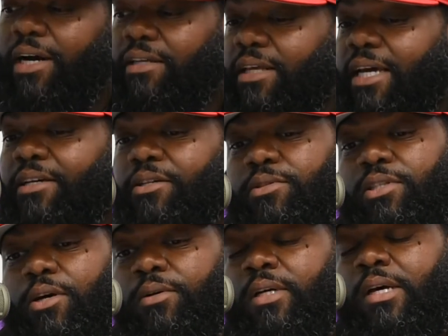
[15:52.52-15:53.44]
right. Thank you.
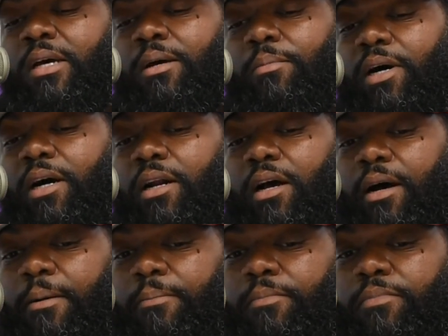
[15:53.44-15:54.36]
So
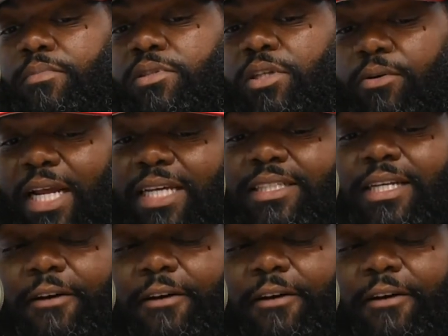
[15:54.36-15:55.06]
that's